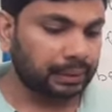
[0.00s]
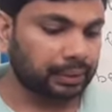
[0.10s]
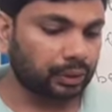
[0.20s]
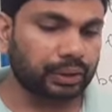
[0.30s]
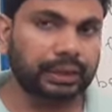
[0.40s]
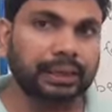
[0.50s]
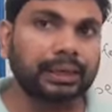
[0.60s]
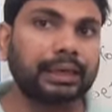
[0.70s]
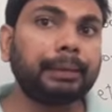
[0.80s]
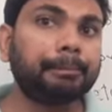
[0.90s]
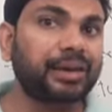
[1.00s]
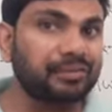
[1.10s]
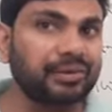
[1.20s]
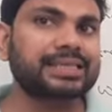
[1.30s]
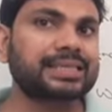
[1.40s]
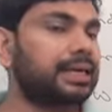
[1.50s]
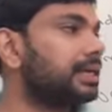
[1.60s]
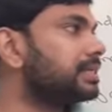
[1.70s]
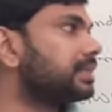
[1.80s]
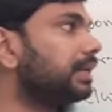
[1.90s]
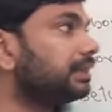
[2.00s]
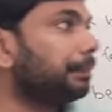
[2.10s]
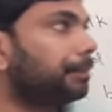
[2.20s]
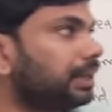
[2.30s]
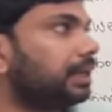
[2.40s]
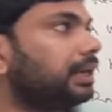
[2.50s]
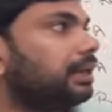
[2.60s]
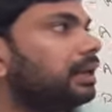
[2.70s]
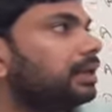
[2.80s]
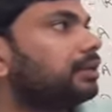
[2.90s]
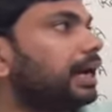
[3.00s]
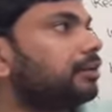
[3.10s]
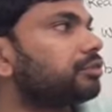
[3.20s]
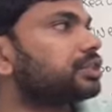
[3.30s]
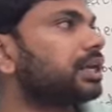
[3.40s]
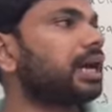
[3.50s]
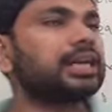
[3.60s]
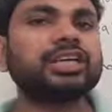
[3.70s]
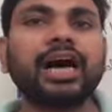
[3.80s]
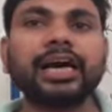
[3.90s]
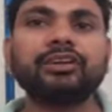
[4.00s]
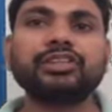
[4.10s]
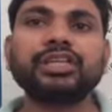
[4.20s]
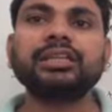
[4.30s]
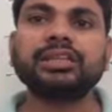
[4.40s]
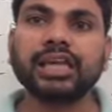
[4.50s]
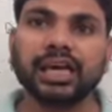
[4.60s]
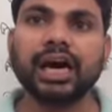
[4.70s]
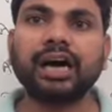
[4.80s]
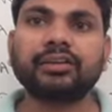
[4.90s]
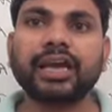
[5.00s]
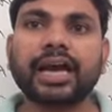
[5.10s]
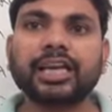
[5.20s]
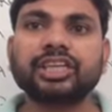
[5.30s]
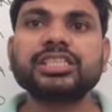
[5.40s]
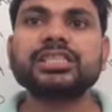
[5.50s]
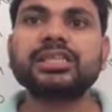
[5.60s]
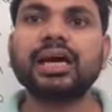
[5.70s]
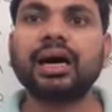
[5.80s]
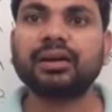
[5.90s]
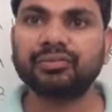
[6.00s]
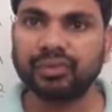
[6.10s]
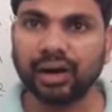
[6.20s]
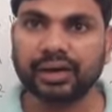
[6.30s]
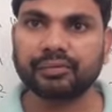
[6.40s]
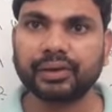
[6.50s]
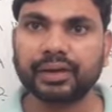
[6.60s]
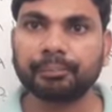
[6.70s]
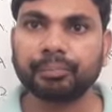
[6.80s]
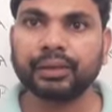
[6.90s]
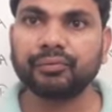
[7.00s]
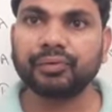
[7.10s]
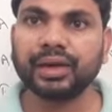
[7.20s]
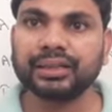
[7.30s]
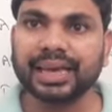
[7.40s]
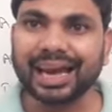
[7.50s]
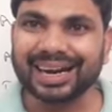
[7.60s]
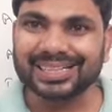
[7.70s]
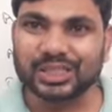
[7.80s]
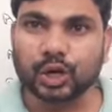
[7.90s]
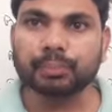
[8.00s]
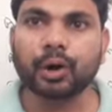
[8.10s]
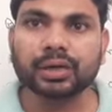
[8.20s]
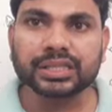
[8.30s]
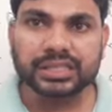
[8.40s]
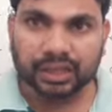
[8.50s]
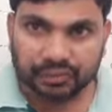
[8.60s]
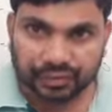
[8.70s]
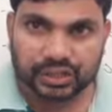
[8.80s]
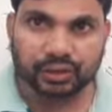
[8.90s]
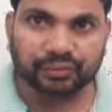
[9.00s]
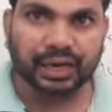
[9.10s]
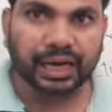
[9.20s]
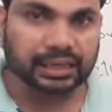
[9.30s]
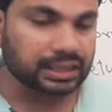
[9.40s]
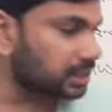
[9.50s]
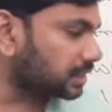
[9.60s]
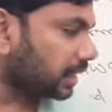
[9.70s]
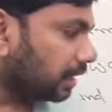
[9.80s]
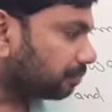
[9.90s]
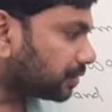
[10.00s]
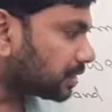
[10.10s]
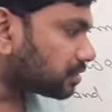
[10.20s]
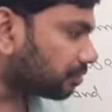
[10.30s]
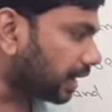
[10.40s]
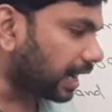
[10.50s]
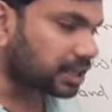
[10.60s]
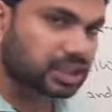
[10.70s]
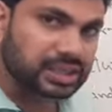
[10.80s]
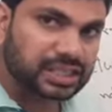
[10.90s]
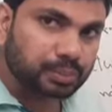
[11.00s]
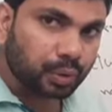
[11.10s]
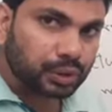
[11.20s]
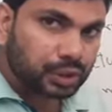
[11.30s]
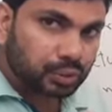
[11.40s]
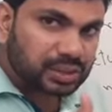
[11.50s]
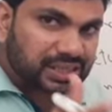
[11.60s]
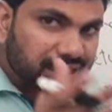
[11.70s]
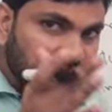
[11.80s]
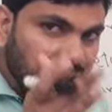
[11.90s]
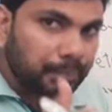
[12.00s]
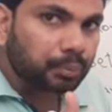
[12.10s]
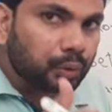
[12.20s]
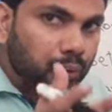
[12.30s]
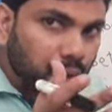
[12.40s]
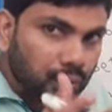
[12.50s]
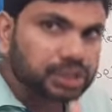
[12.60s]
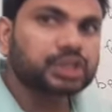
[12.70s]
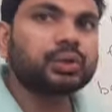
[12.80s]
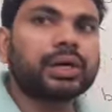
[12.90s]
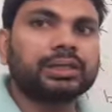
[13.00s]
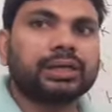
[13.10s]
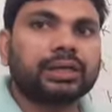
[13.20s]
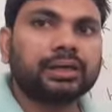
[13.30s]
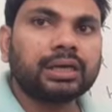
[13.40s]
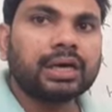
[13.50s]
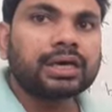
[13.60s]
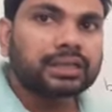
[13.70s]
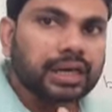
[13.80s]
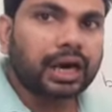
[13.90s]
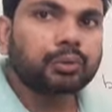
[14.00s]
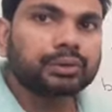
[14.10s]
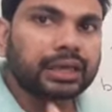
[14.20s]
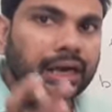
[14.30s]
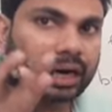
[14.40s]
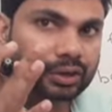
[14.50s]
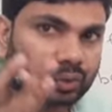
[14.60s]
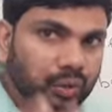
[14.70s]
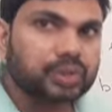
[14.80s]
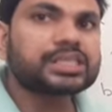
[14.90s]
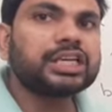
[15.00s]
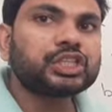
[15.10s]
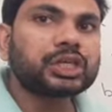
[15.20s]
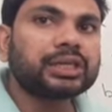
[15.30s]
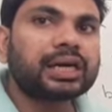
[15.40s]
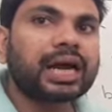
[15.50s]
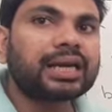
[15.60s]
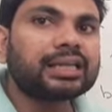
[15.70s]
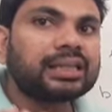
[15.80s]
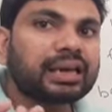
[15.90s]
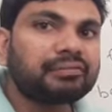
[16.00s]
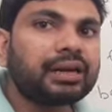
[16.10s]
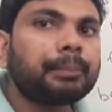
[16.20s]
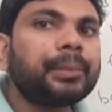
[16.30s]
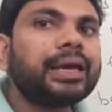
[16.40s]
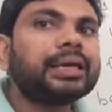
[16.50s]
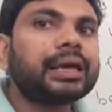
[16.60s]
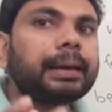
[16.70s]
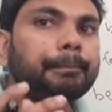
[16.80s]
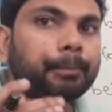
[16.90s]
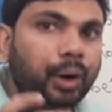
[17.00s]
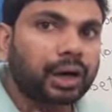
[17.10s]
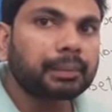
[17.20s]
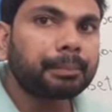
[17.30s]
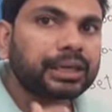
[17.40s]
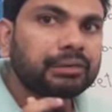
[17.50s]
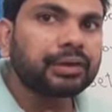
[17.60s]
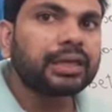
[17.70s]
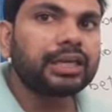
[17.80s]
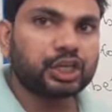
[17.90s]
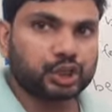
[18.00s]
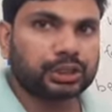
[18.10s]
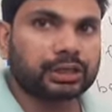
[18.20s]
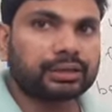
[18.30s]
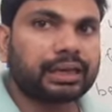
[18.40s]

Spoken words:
Okay, in previous case, in the beginning, nitrogen and hydrogen, they are reactants, they are far away. When they adsorb on the surface of catalyst, this reactants molecules came close together. Now they are close each other and they will make a bond between each other.